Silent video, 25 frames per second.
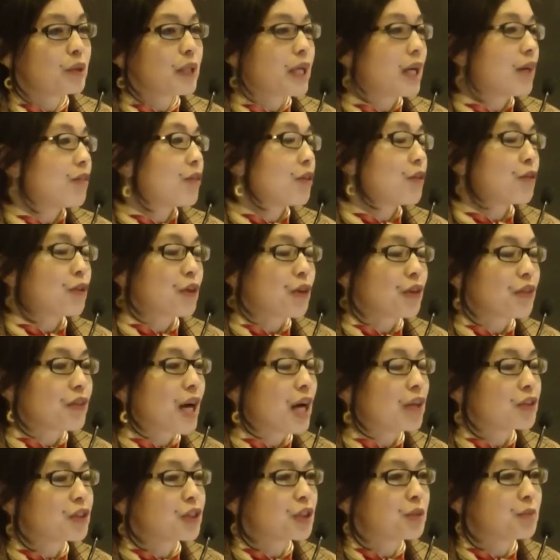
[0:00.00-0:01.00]
We have over
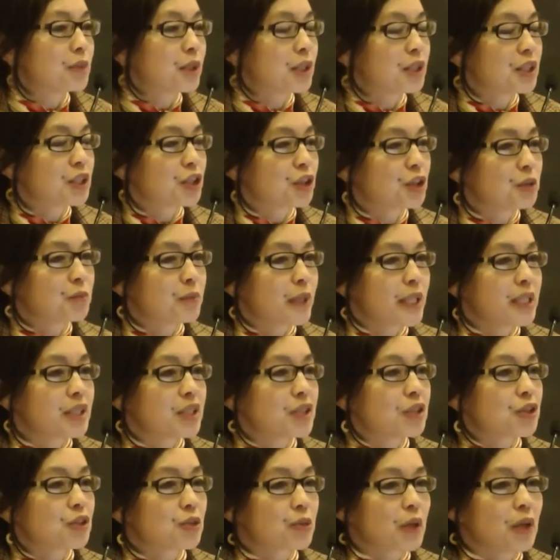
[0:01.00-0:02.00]
1,000 military
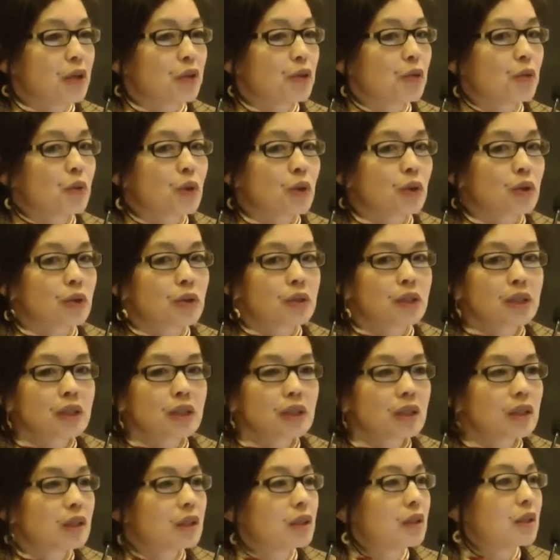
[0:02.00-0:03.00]
bases around the world.
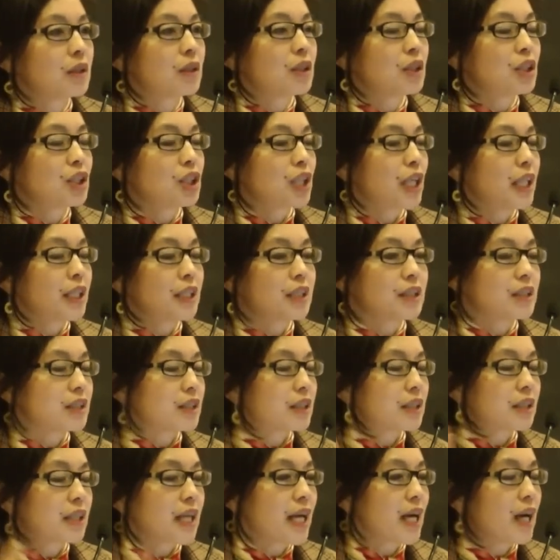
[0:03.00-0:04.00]
China
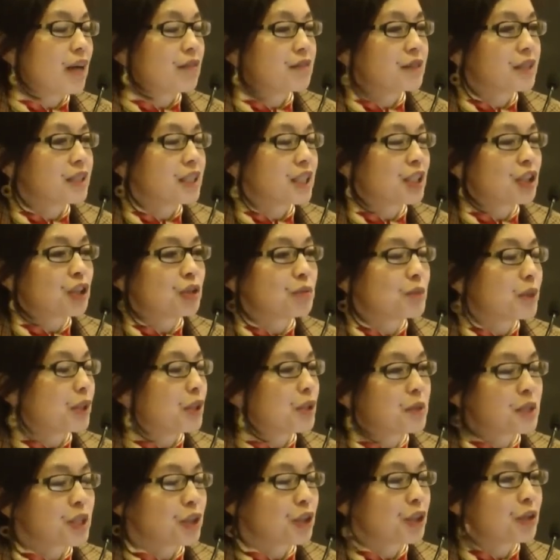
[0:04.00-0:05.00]
doesn't have a single
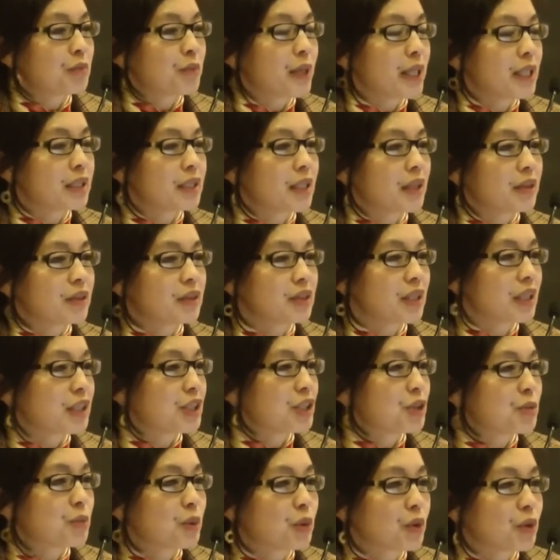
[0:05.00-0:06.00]
military base
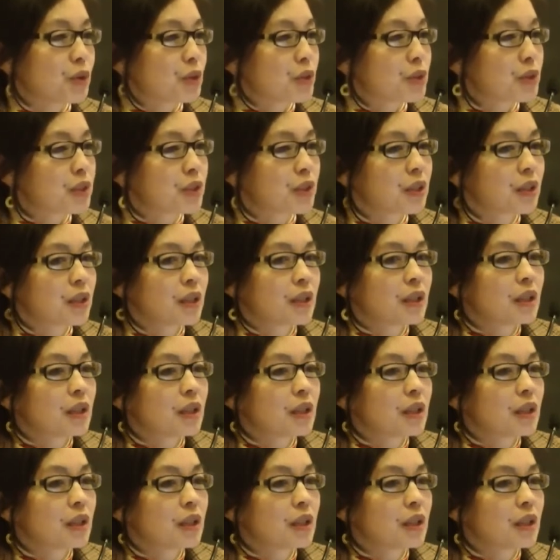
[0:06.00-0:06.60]
outside its borders.